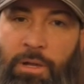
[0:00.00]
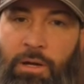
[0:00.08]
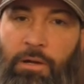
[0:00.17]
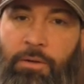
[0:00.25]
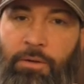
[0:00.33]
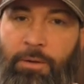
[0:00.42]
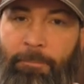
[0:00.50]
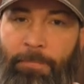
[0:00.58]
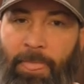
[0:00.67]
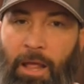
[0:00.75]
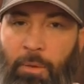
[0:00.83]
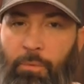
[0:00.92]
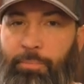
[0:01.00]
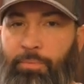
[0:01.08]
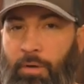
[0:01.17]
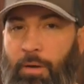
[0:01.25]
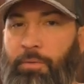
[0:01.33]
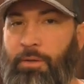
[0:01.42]
iron, I would
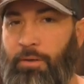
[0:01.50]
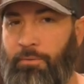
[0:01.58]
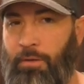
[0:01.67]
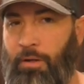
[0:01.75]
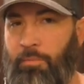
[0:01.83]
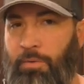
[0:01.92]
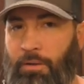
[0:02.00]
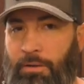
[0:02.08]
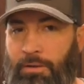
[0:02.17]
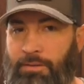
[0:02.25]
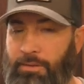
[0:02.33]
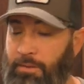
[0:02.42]
probably recommend against